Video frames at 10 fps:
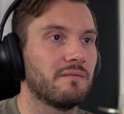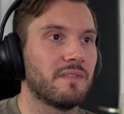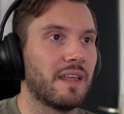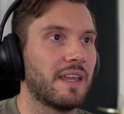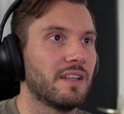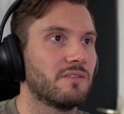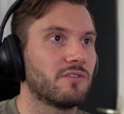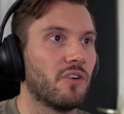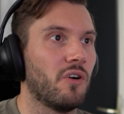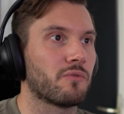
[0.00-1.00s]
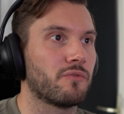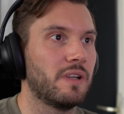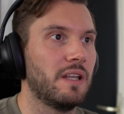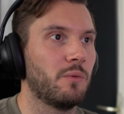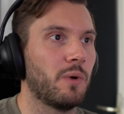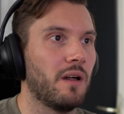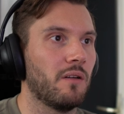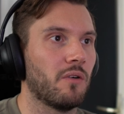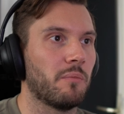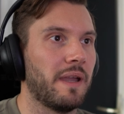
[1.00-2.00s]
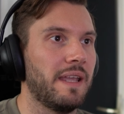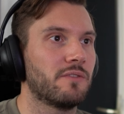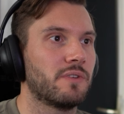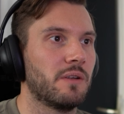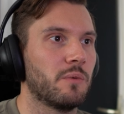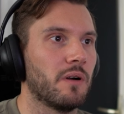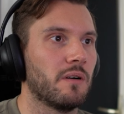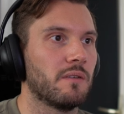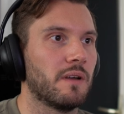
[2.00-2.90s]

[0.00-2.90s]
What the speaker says: They can draw really well or paint really well,